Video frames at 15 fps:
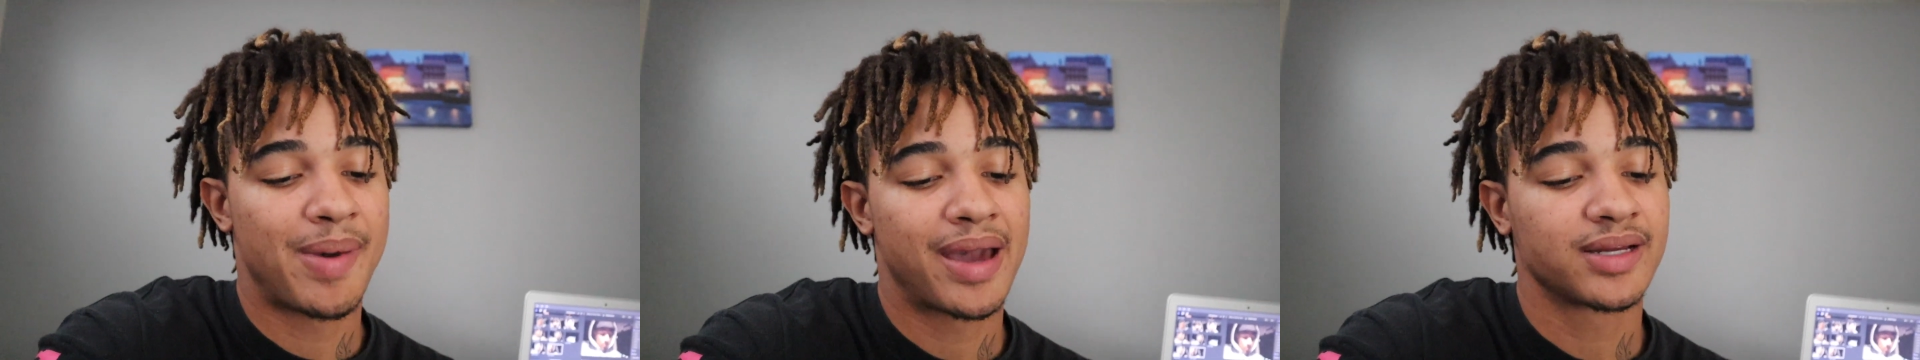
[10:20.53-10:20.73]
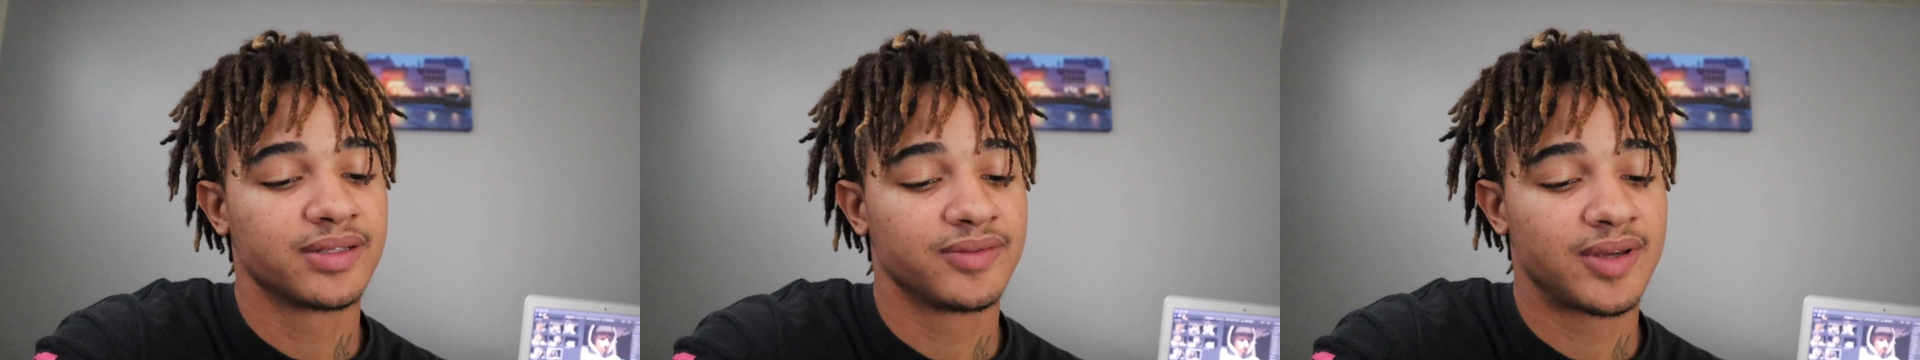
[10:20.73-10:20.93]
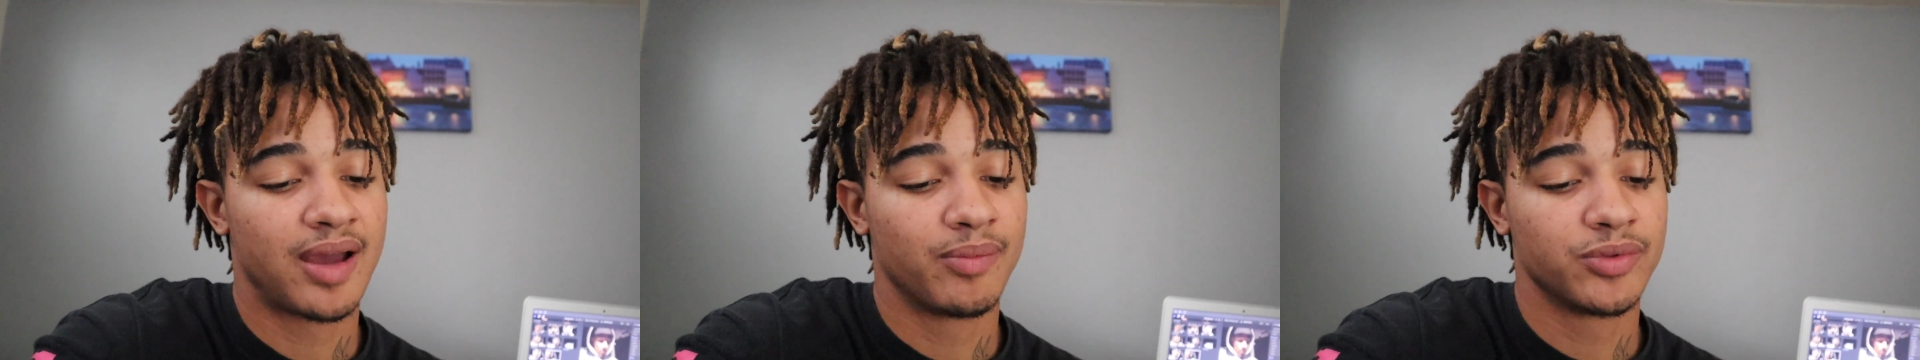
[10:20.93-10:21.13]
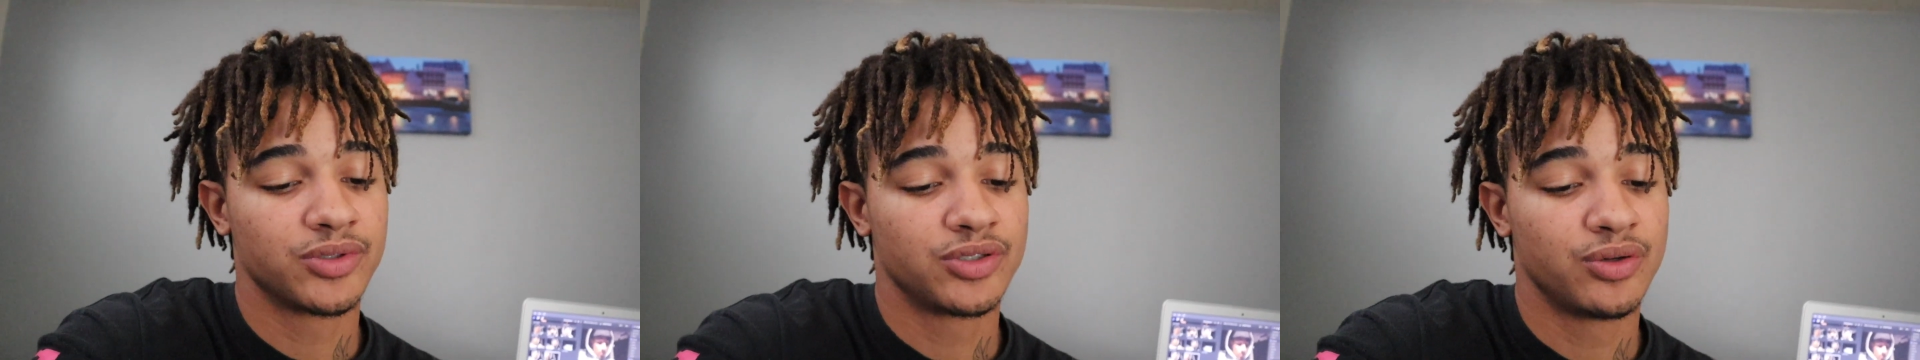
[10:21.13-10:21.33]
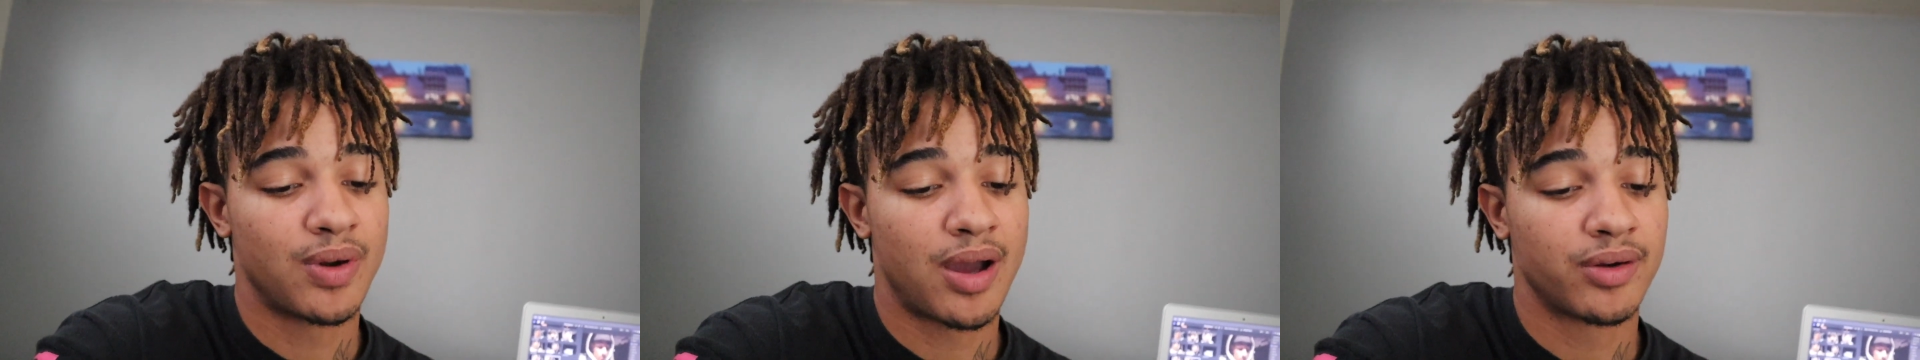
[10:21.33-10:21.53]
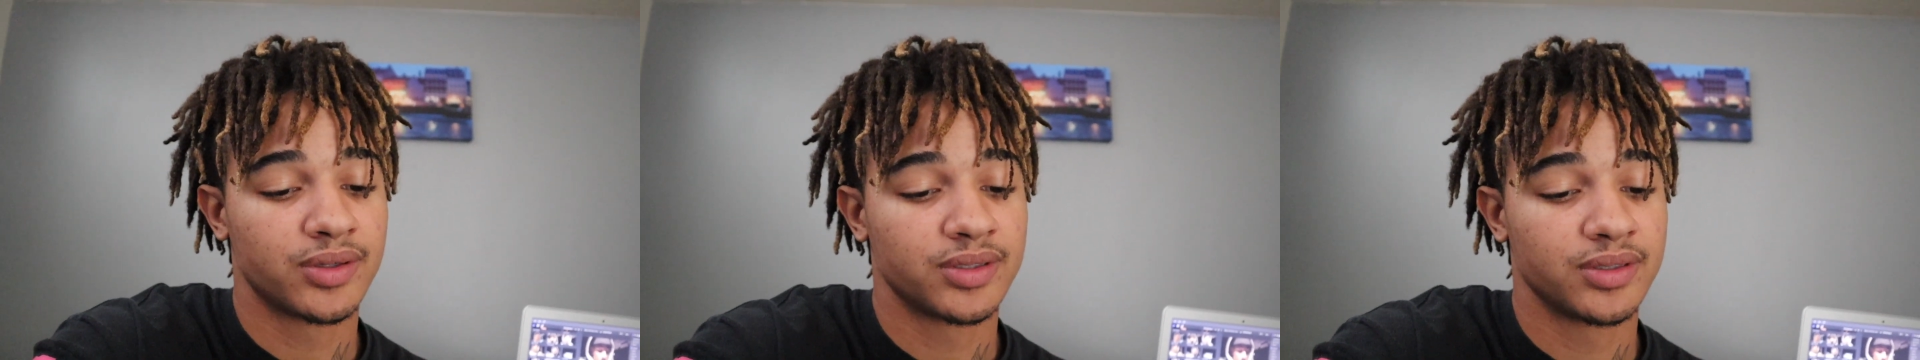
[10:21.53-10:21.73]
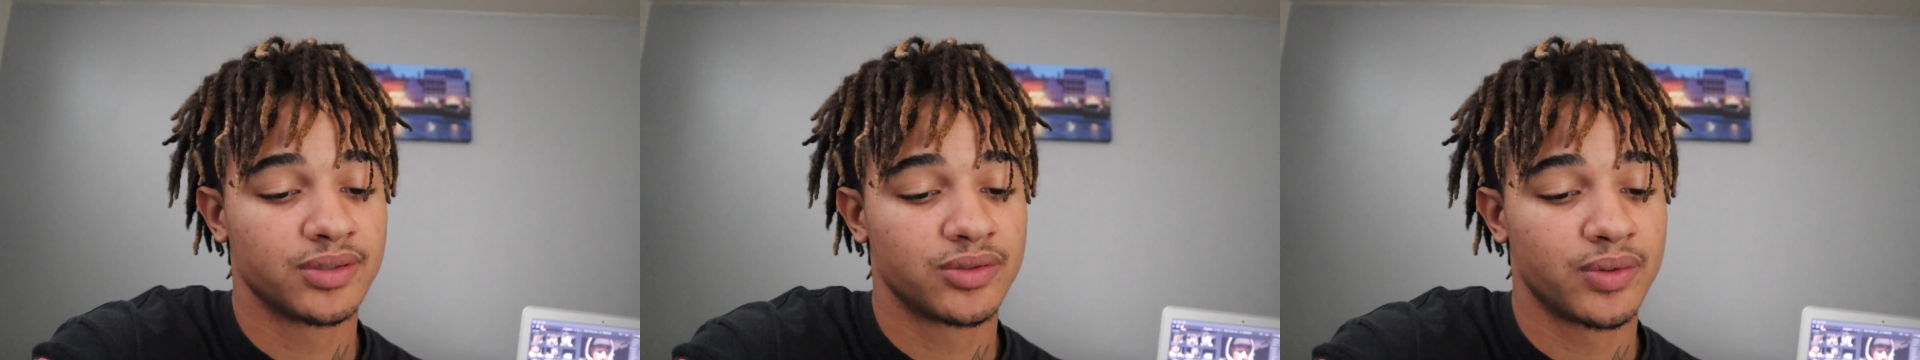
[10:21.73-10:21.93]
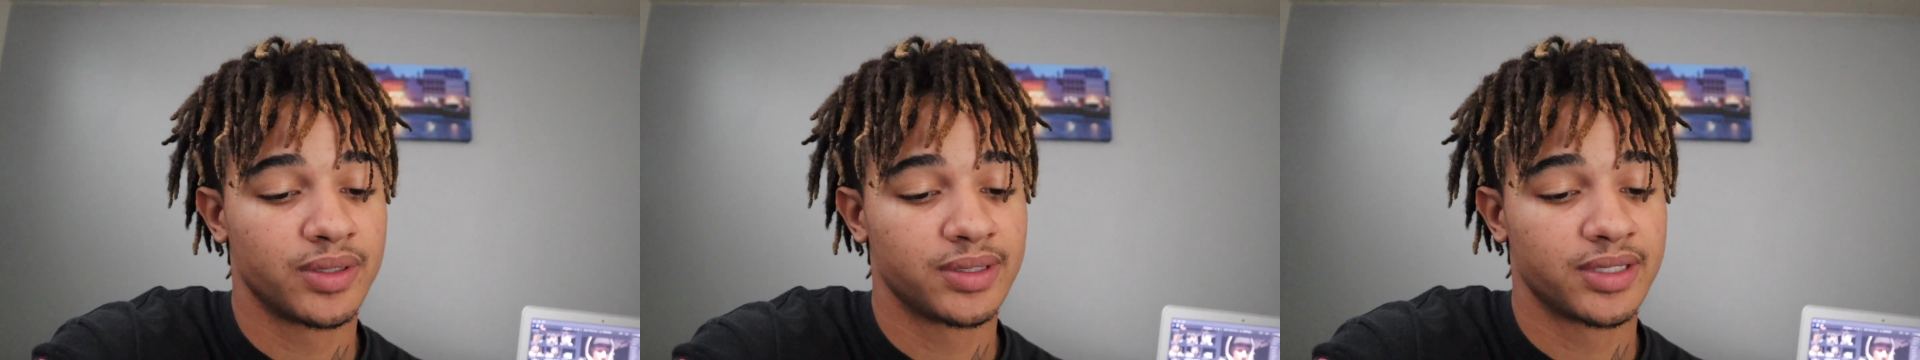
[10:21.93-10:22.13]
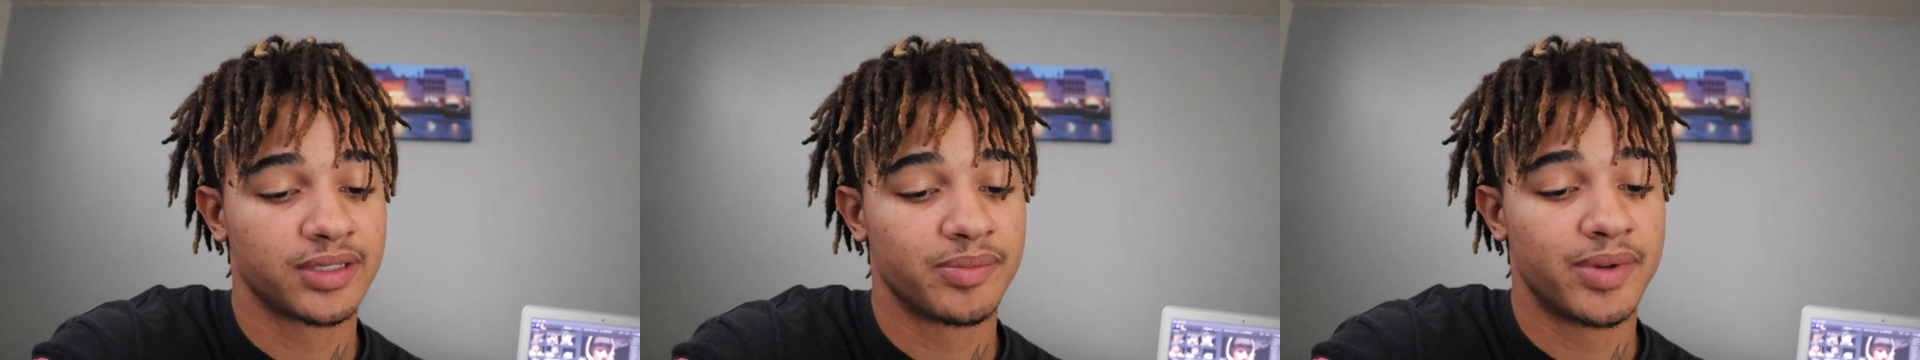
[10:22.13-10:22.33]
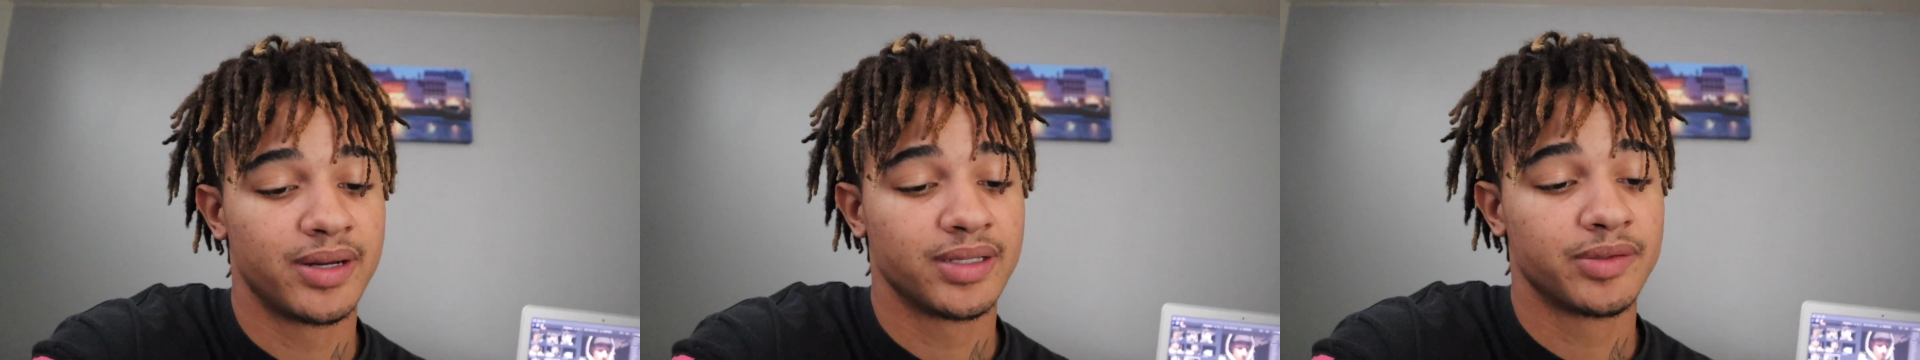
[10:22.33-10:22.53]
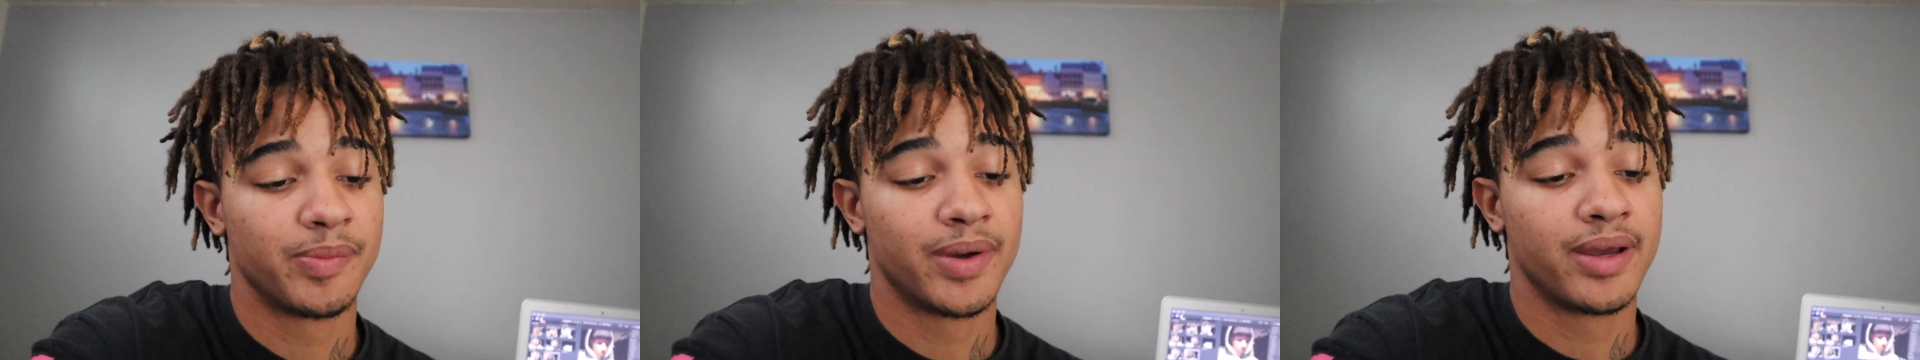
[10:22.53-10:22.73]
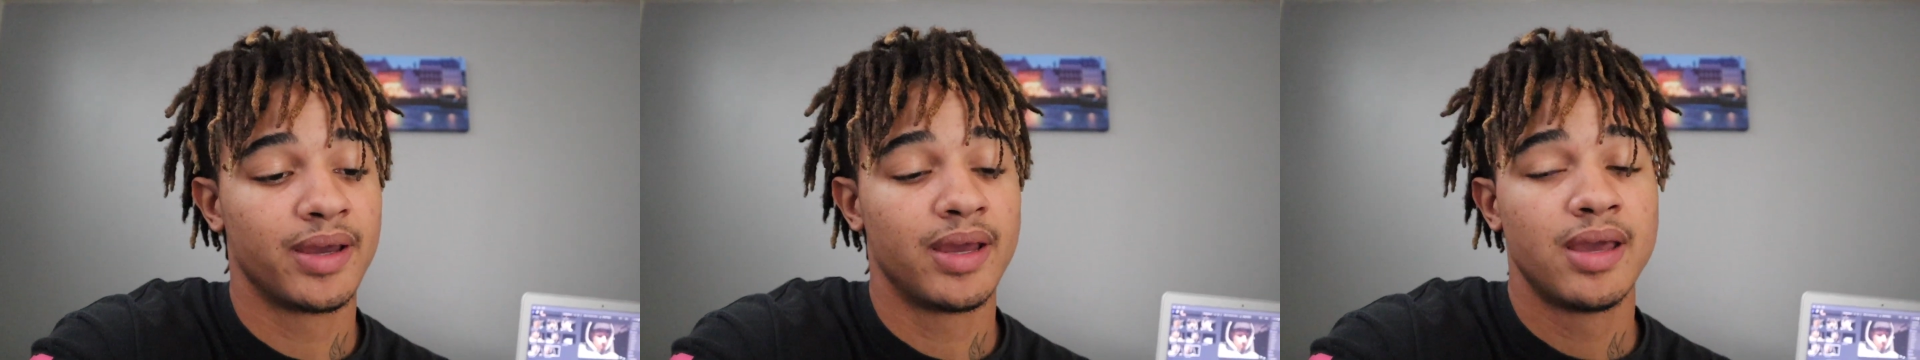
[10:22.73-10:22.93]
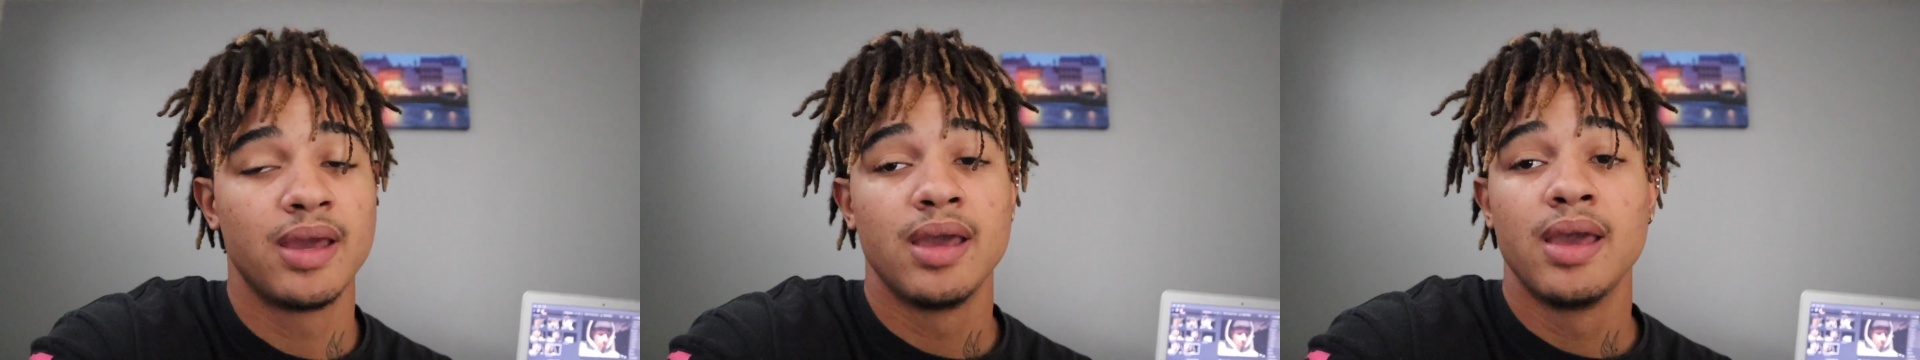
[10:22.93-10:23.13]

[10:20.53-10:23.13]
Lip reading: Active time was 2 hours and 26 minutes, but